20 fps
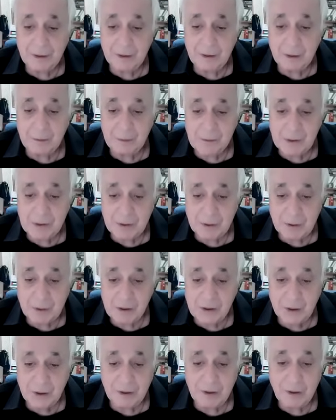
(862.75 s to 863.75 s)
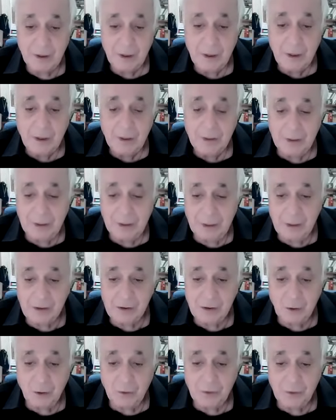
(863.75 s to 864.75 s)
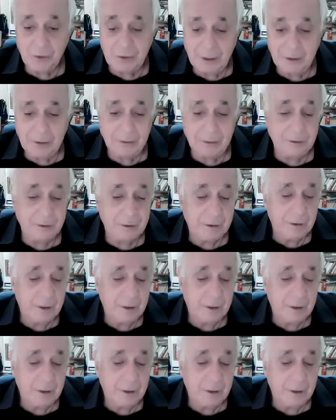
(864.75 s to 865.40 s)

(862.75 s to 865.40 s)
and administration that has not yet